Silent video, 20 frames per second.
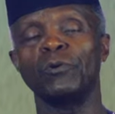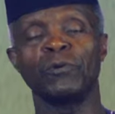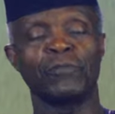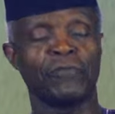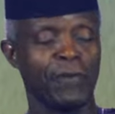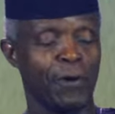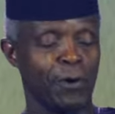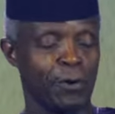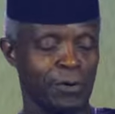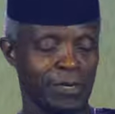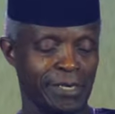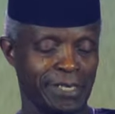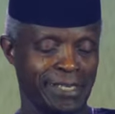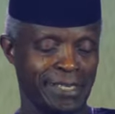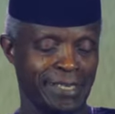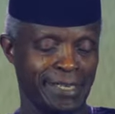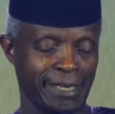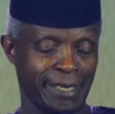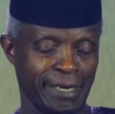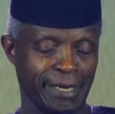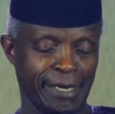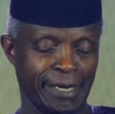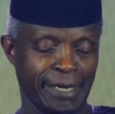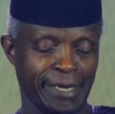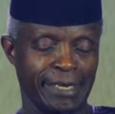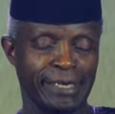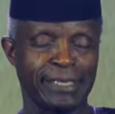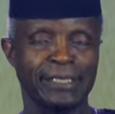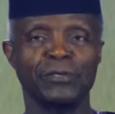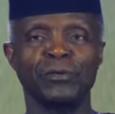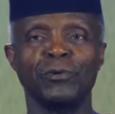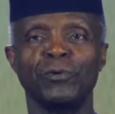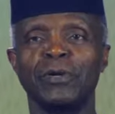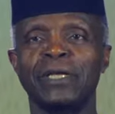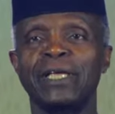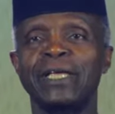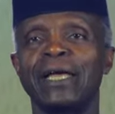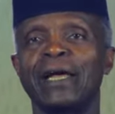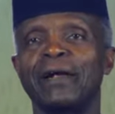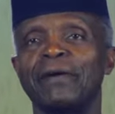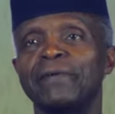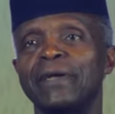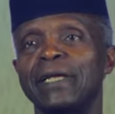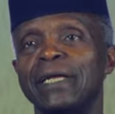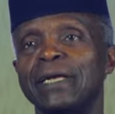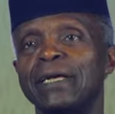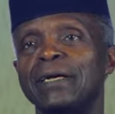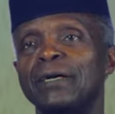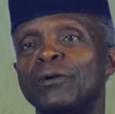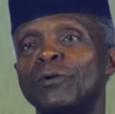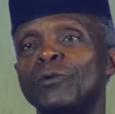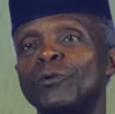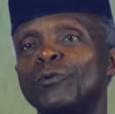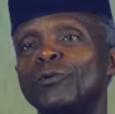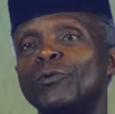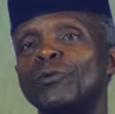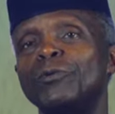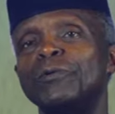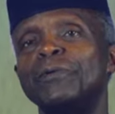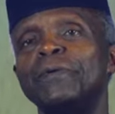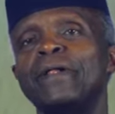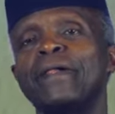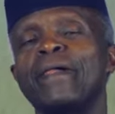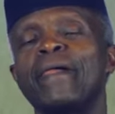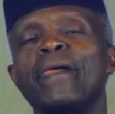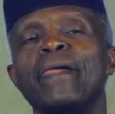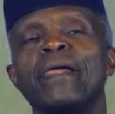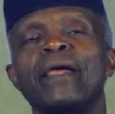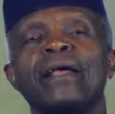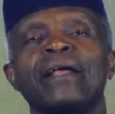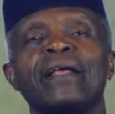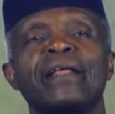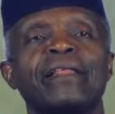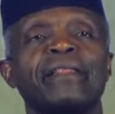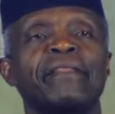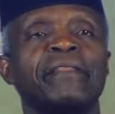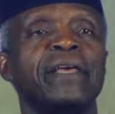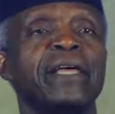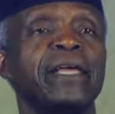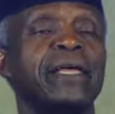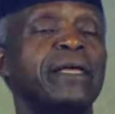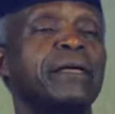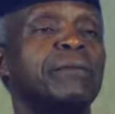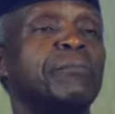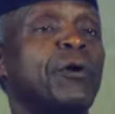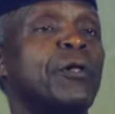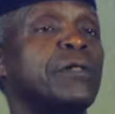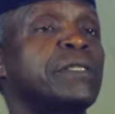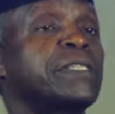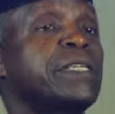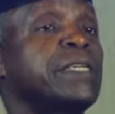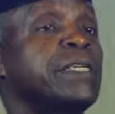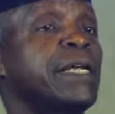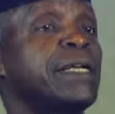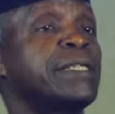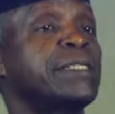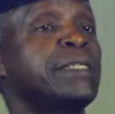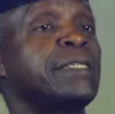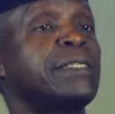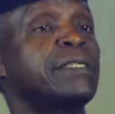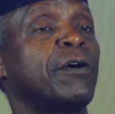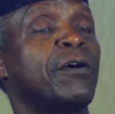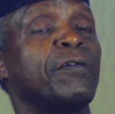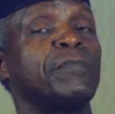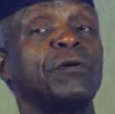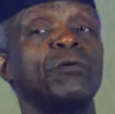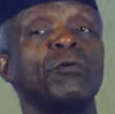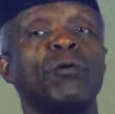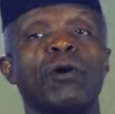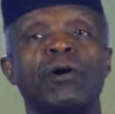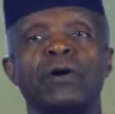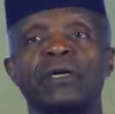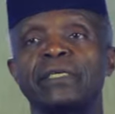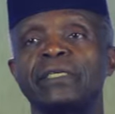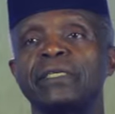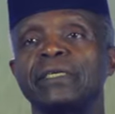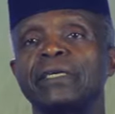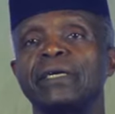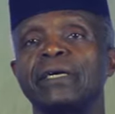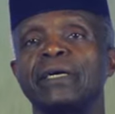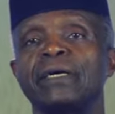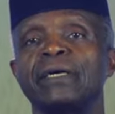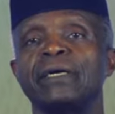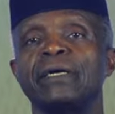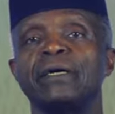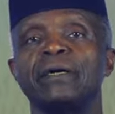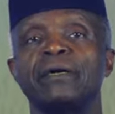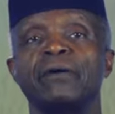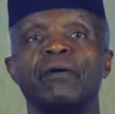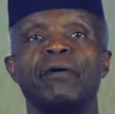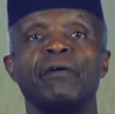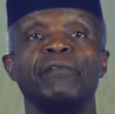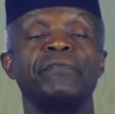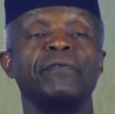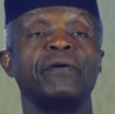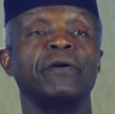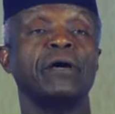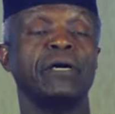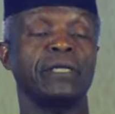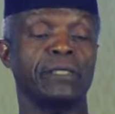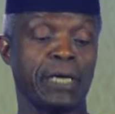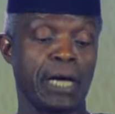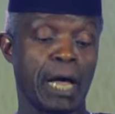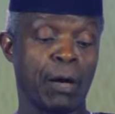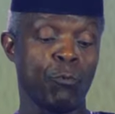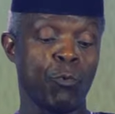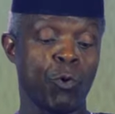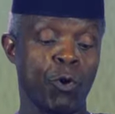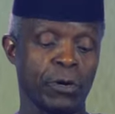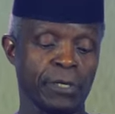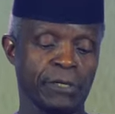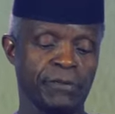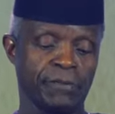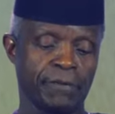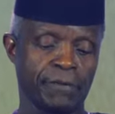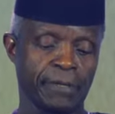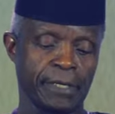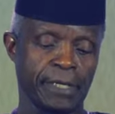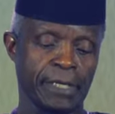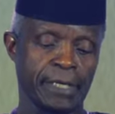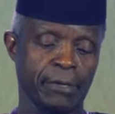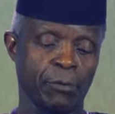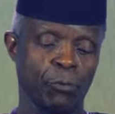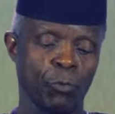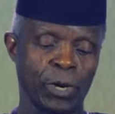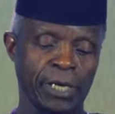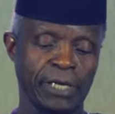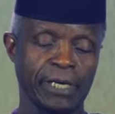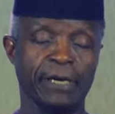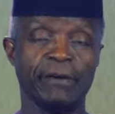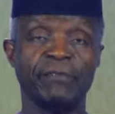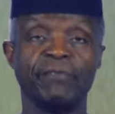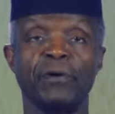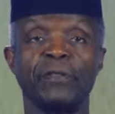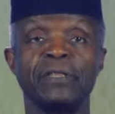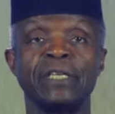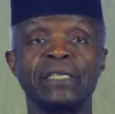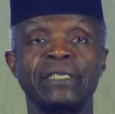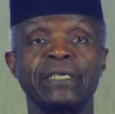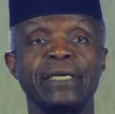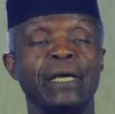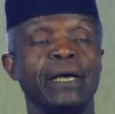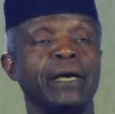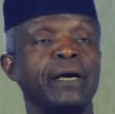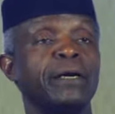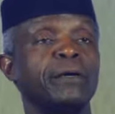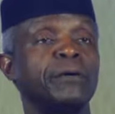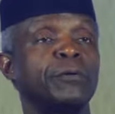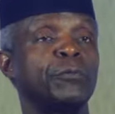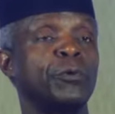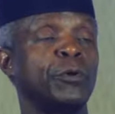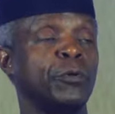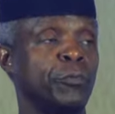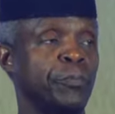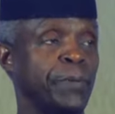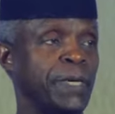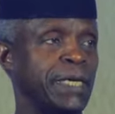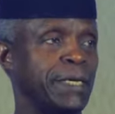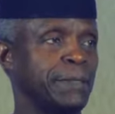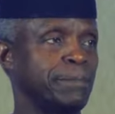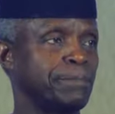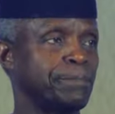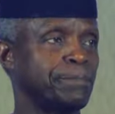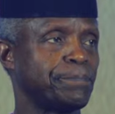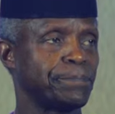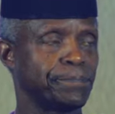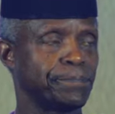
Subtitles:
we look forward to hearing who the Maltina Teacher of the Award award winner for this year will be.